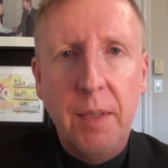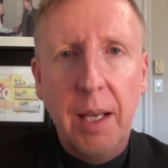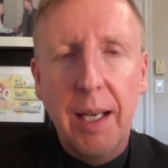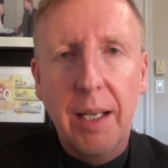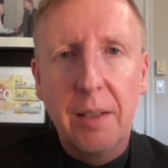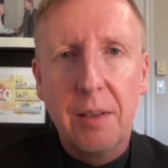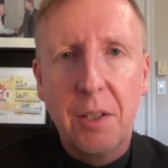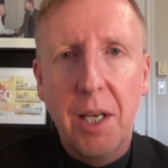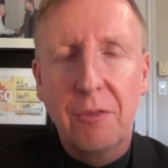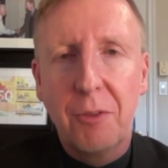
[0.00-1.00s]
And
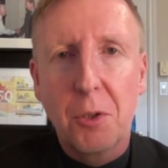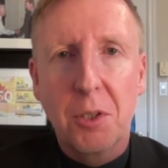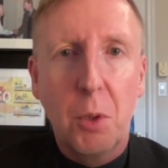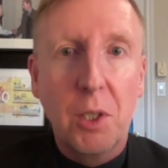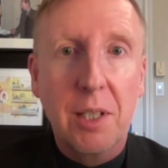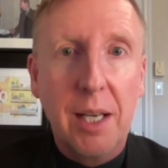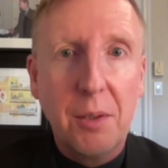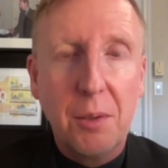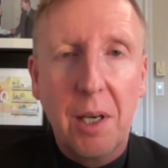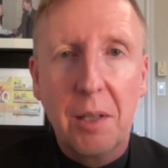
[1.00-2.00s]
you had folks on one side
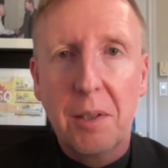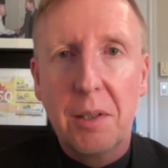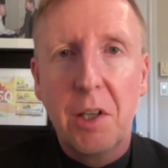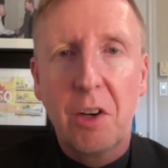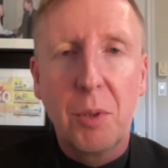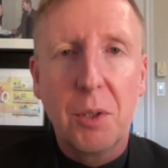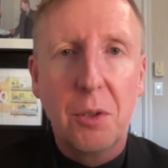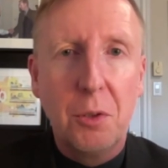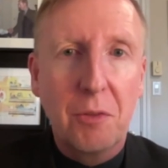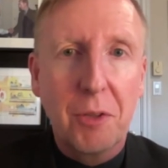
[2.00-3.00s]
who thought that the government
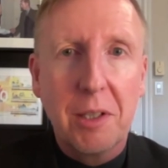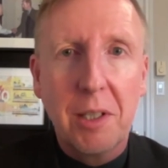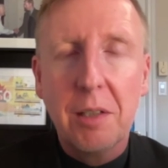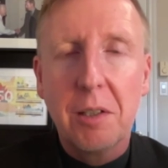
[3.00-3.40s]
could do everything,